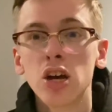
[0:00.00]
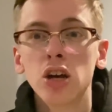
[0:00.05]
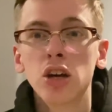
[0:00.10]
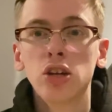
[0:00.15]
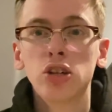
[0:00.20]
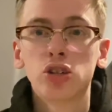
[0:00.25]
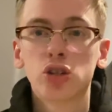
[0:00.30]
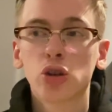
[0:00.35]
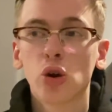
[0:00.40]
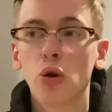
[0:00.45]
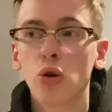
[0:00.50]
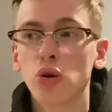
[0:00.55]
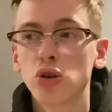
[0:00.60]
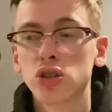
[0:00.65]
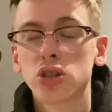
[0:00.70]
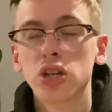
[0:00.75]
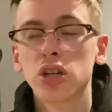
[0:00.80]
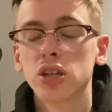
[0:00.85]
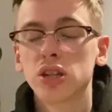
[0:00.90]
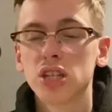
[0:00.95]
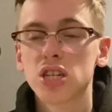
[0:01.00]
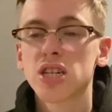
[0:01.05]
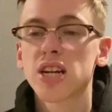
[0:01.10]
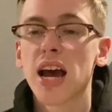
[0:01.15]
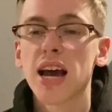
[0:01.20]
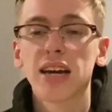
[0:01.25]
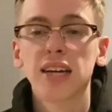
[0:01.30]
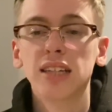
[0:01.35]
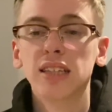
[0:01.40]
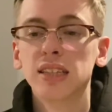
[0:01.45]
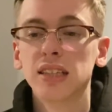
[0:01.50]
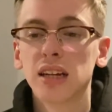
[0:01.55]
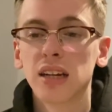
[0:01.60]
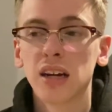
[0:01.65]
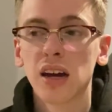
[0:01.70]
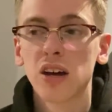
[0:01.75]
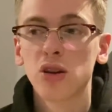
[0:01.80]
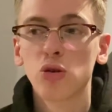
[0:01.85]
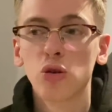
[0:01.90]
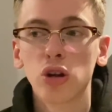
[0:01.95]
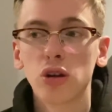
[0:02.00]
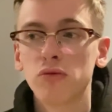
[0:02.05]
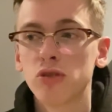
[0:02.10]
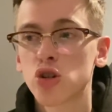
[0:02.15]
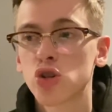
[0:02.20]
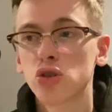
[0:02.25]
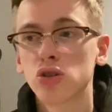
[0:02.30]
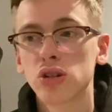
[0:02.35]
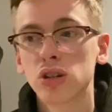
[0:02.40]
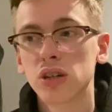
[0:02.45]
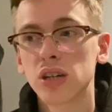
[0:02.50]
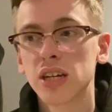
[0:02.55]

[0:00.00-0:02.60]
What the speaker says: scores the second, and all of a sudden